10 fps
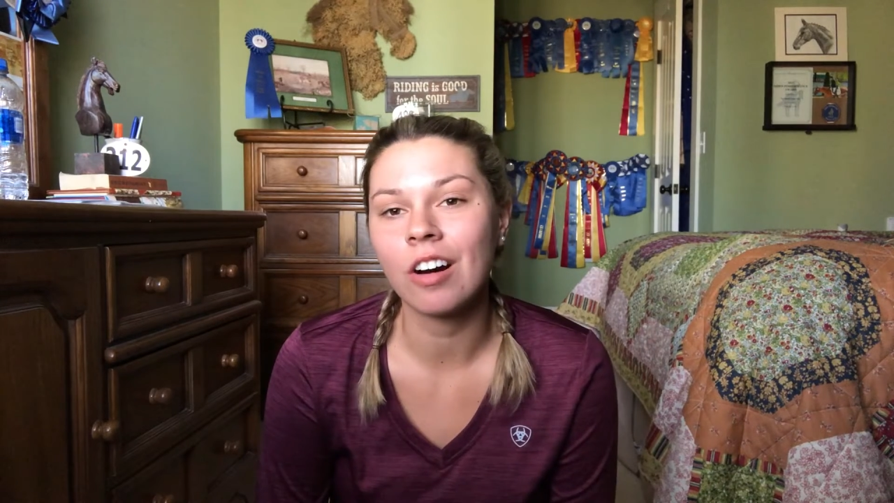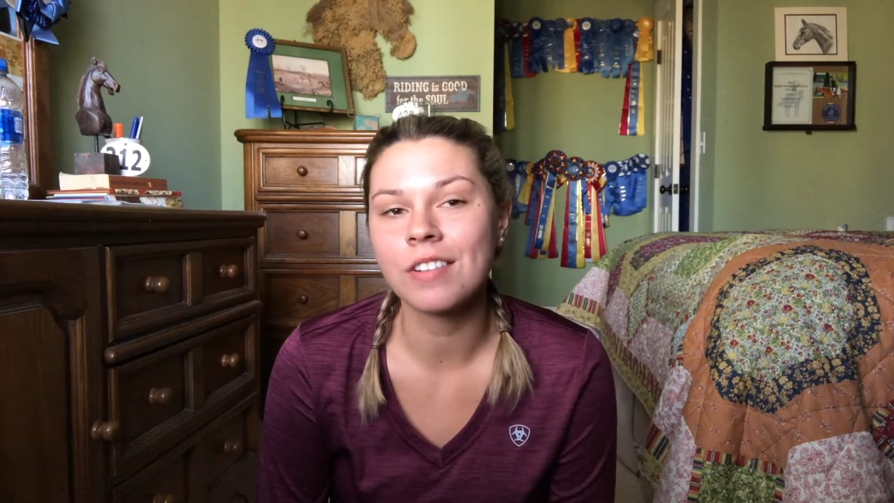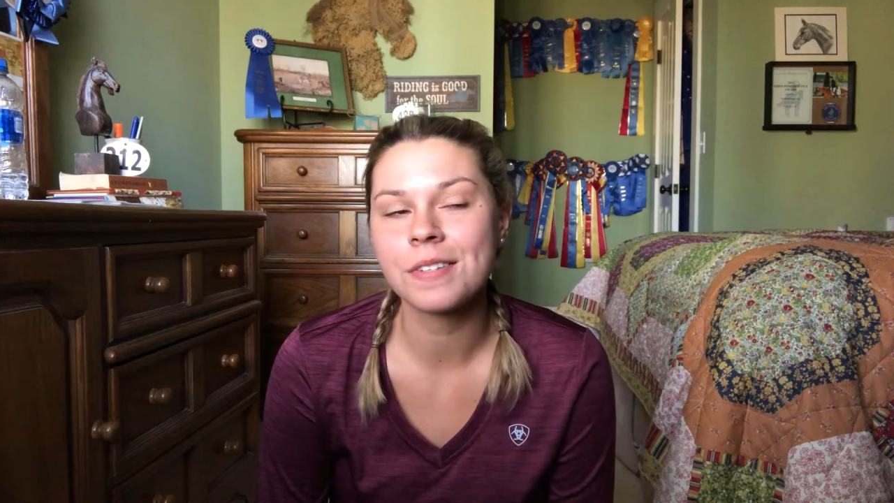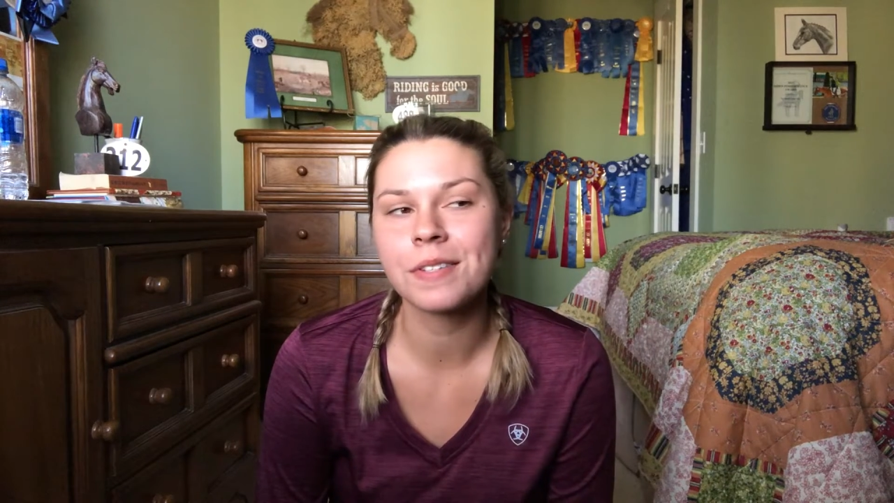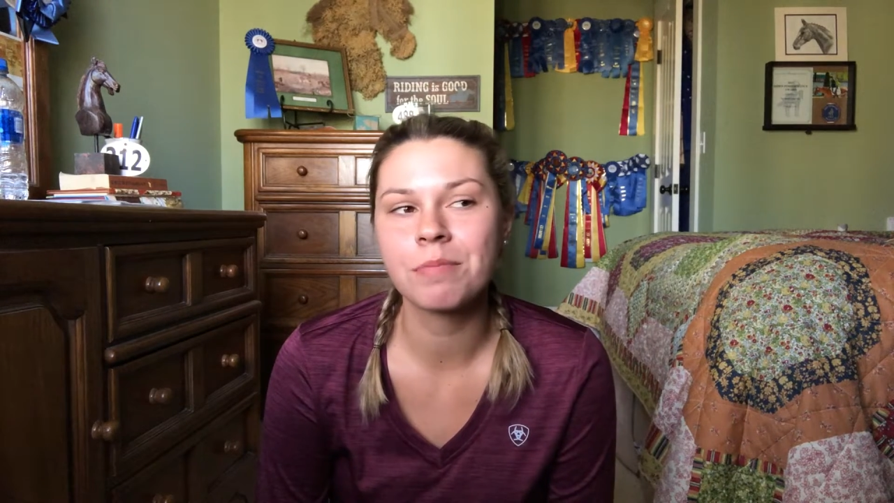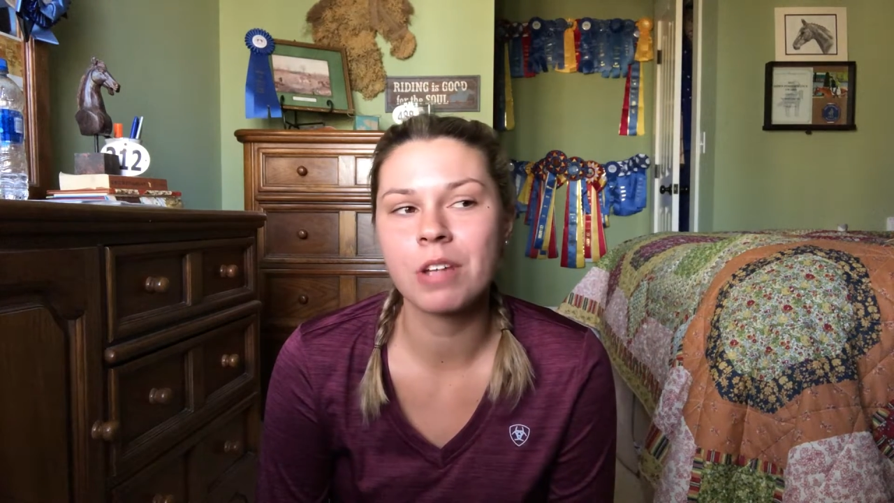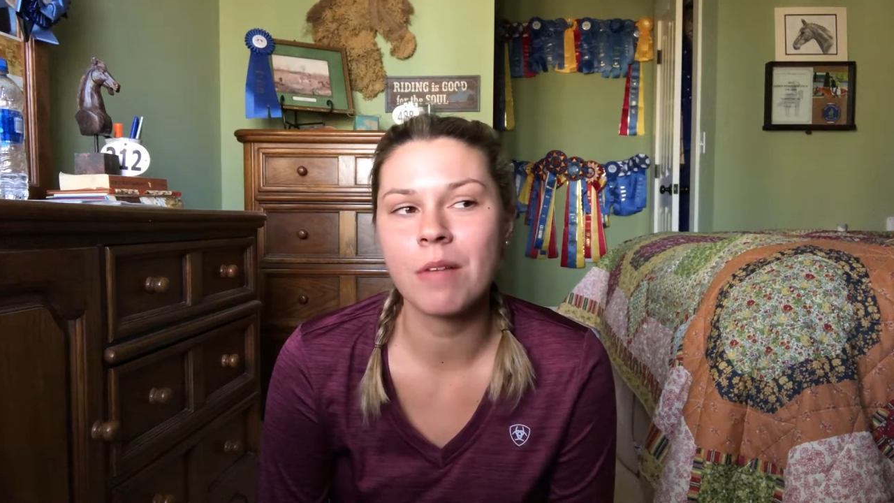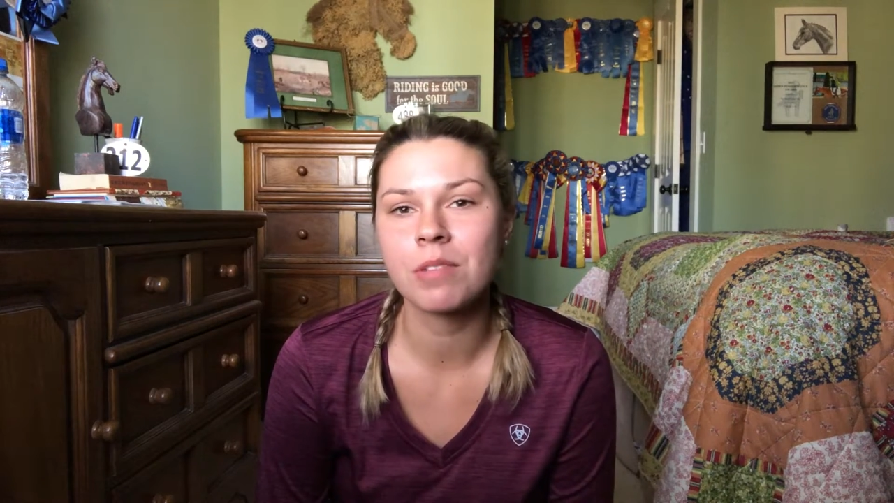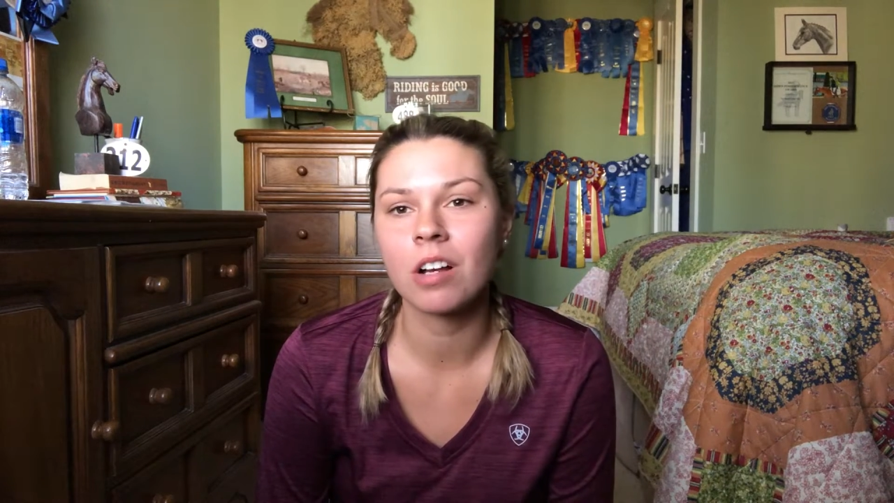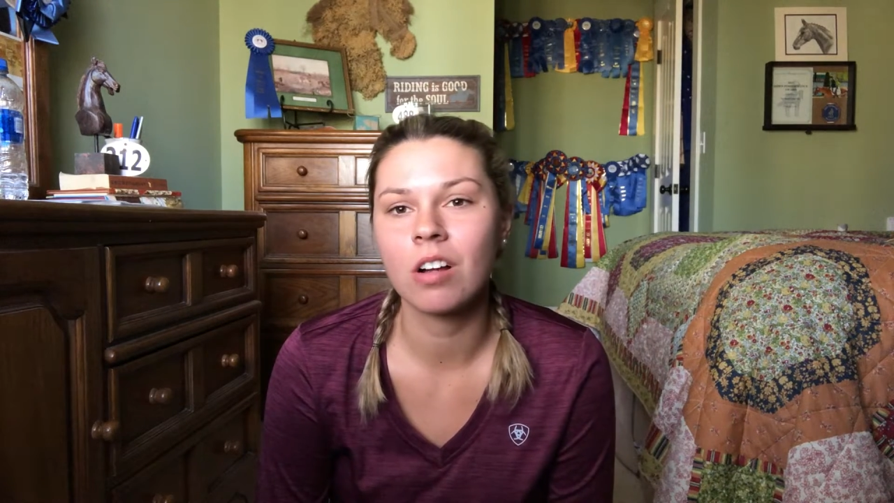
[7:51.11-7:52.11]
Also,
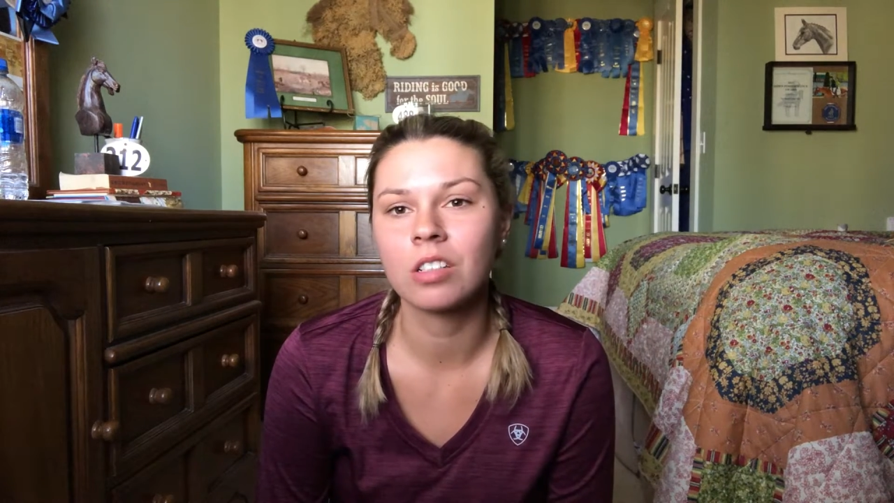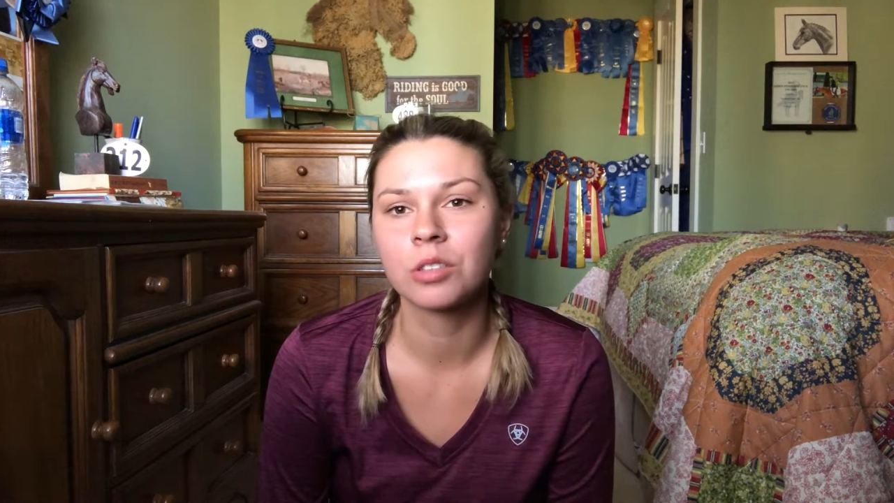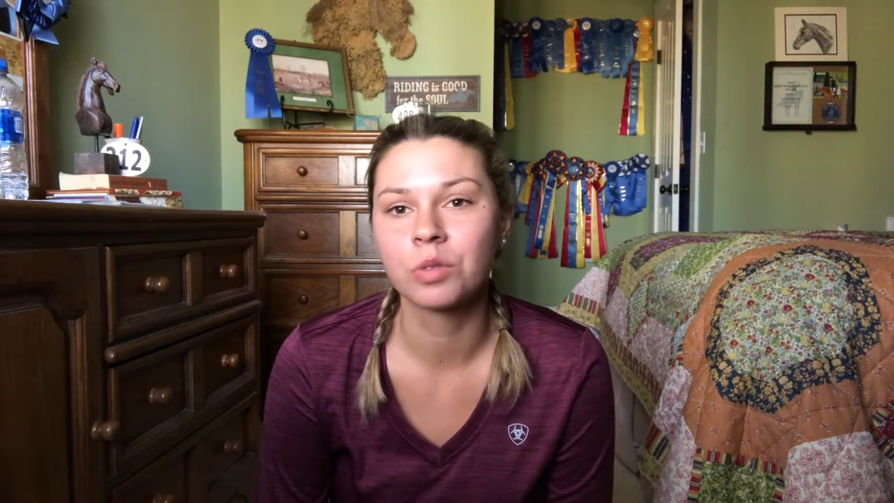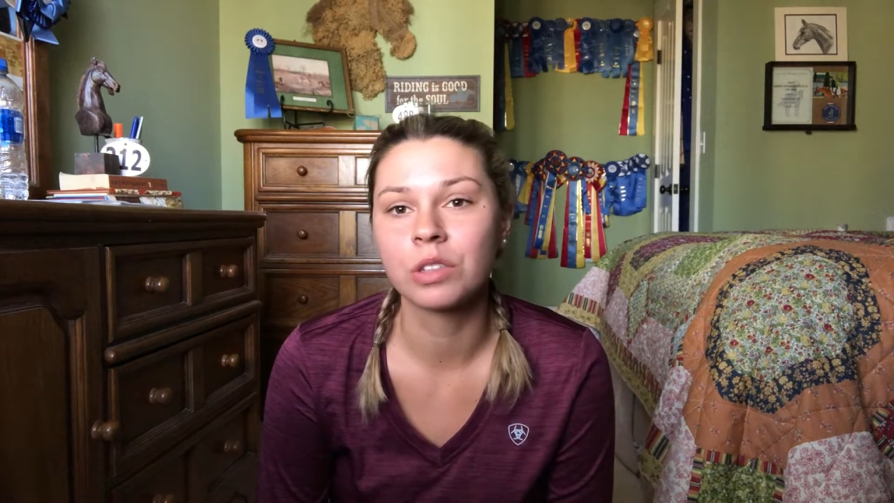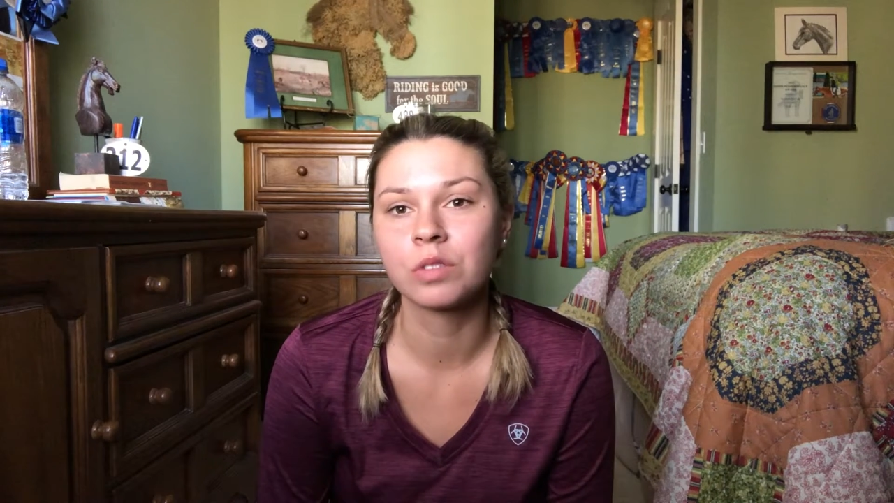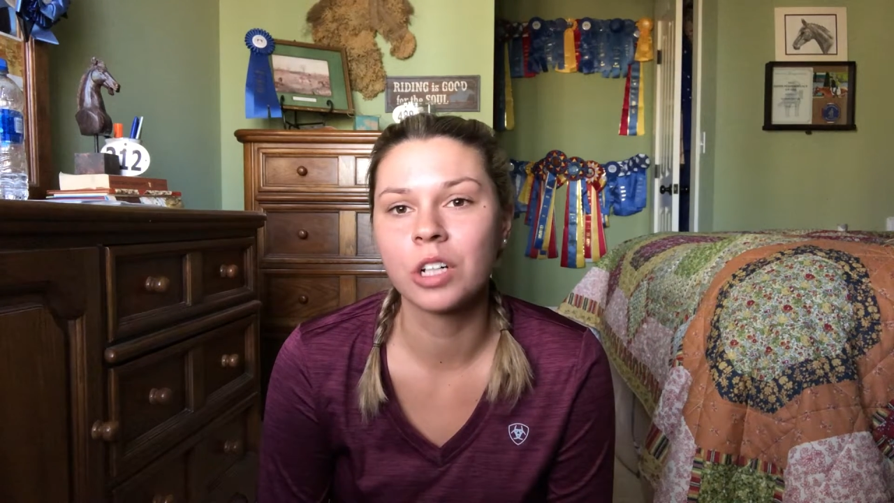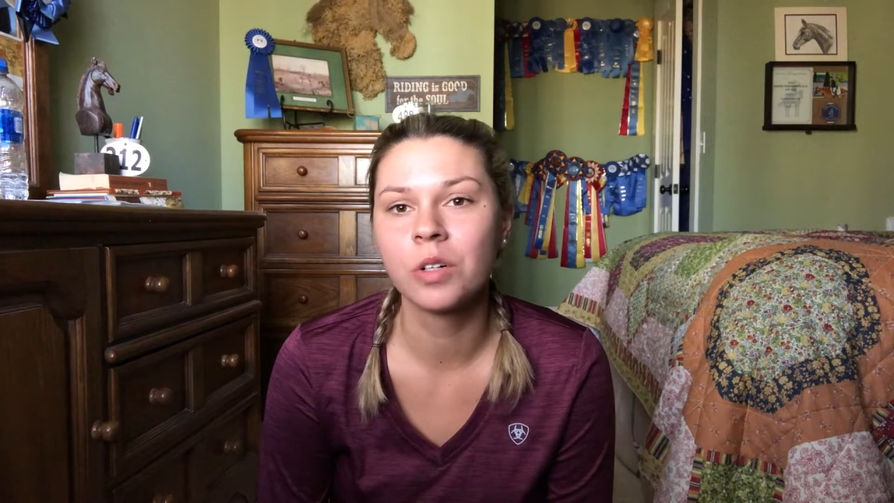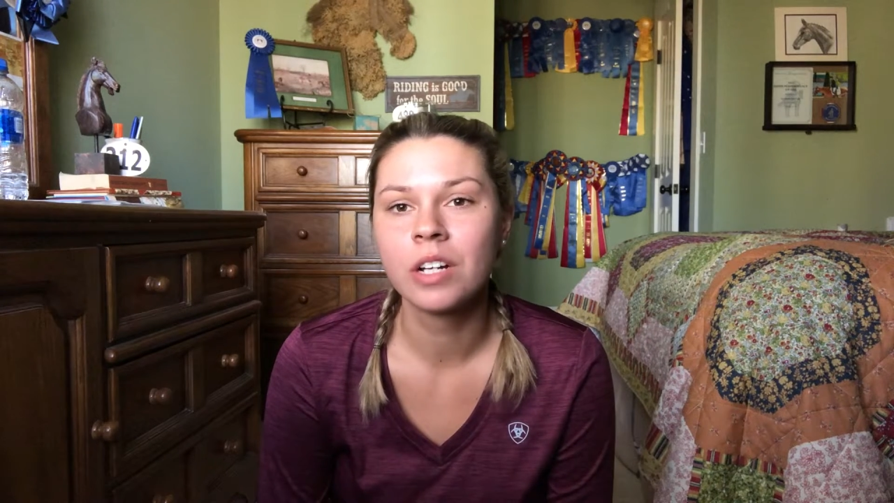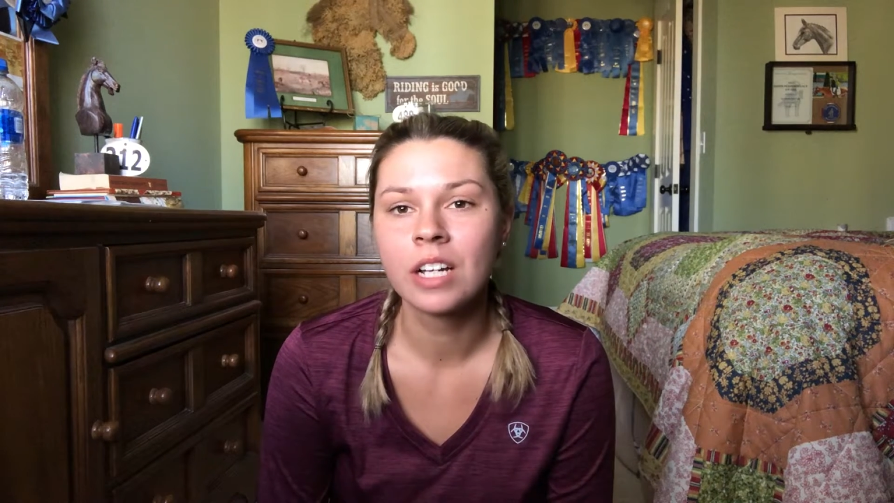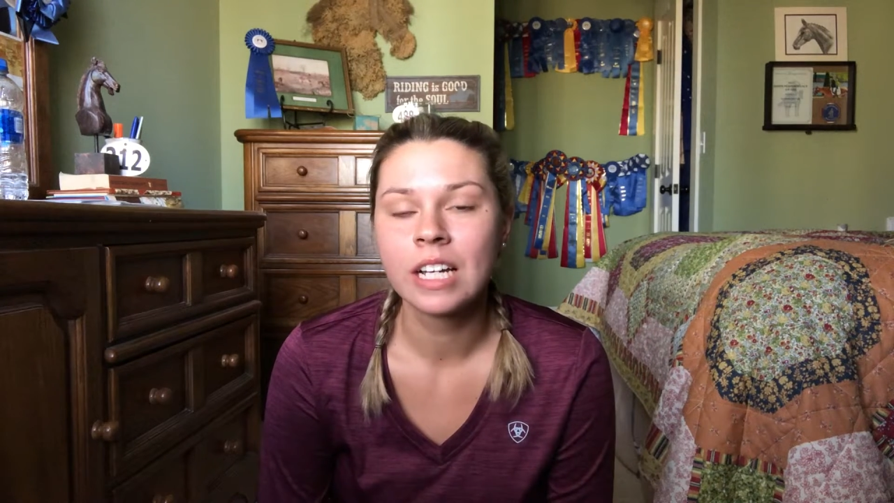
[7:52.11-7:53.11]
sometimes I call her Rilro.